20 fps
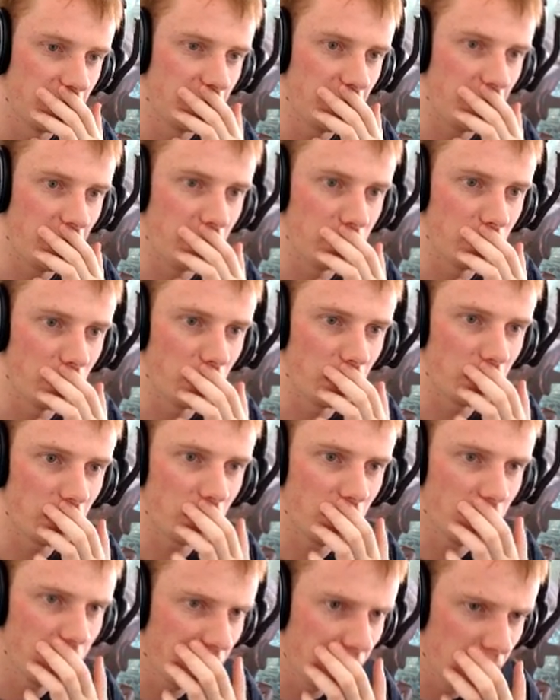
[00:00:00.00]

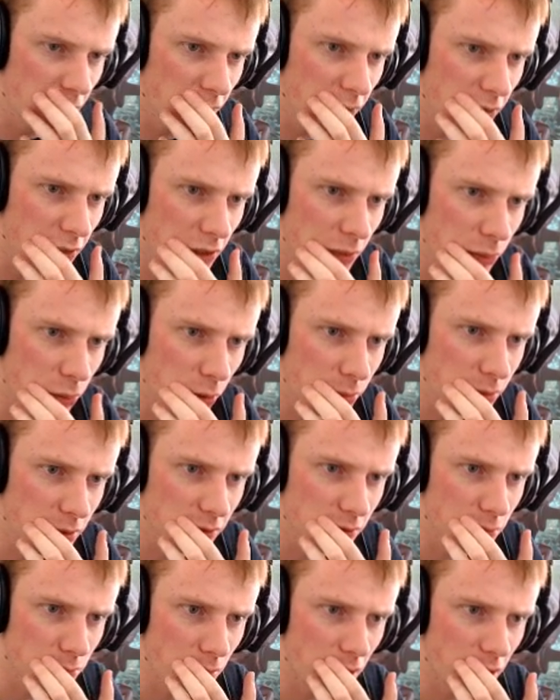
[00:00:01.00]
I don't think, it probably
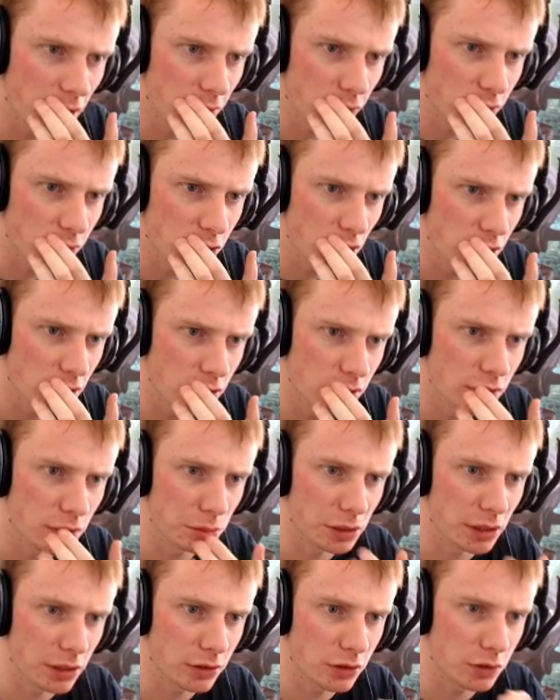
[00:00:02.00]
doesn't matter. If I change
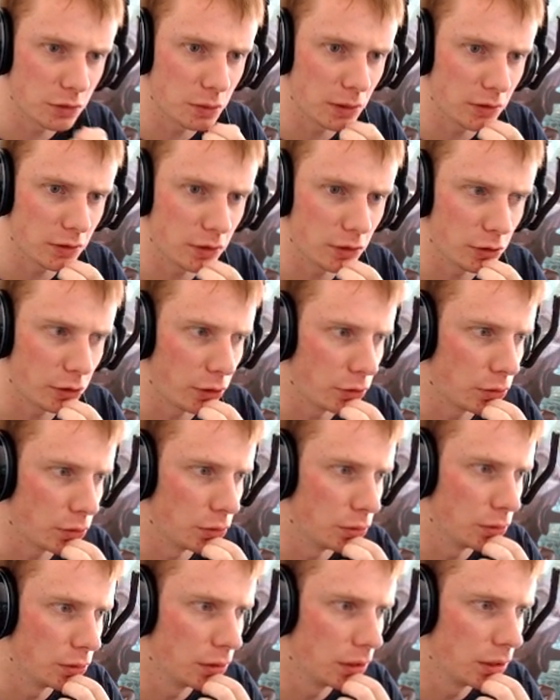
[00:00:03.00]
simulation space to
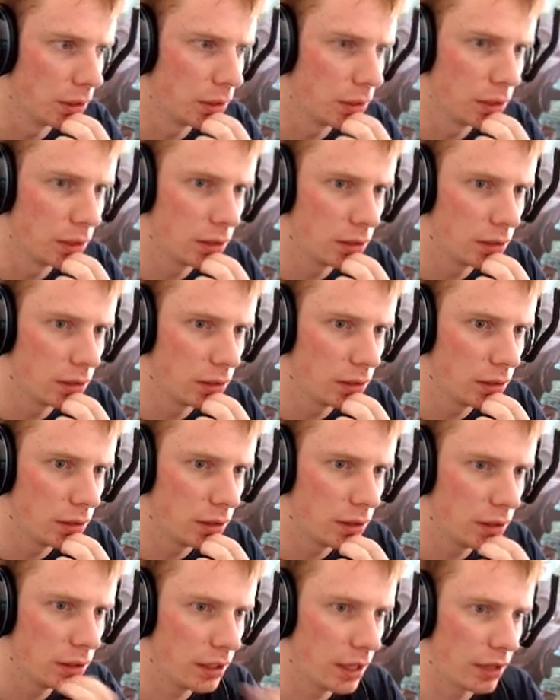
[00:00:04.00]
local,
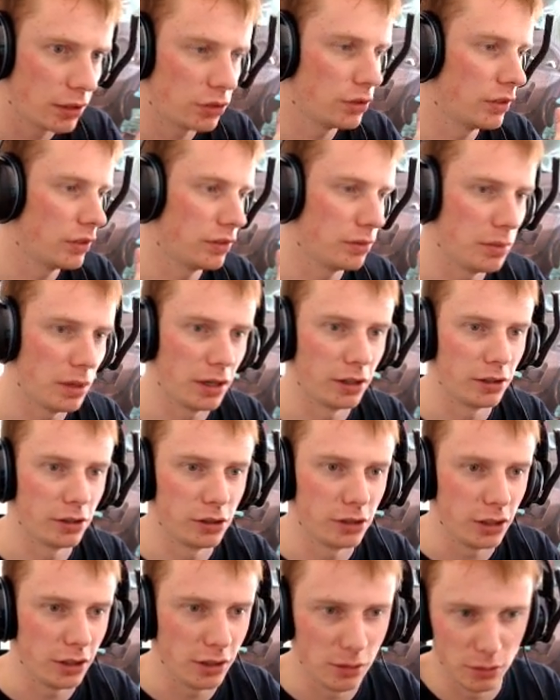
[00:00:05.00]
it actually doesn't matter.
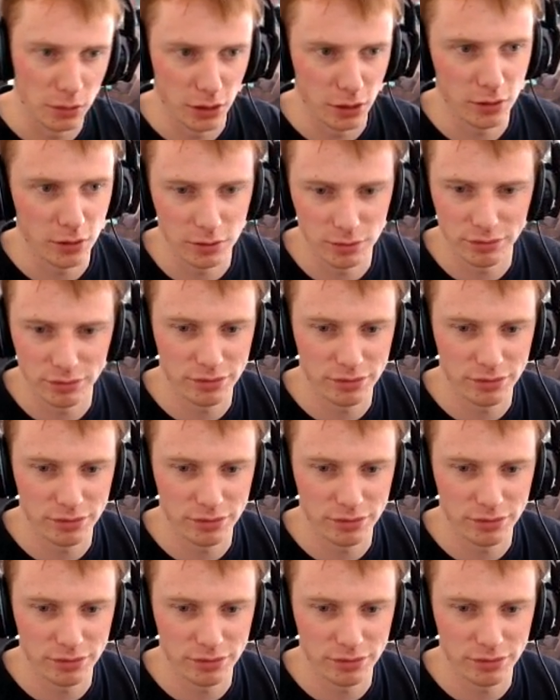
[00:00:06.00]
Okay, there we go.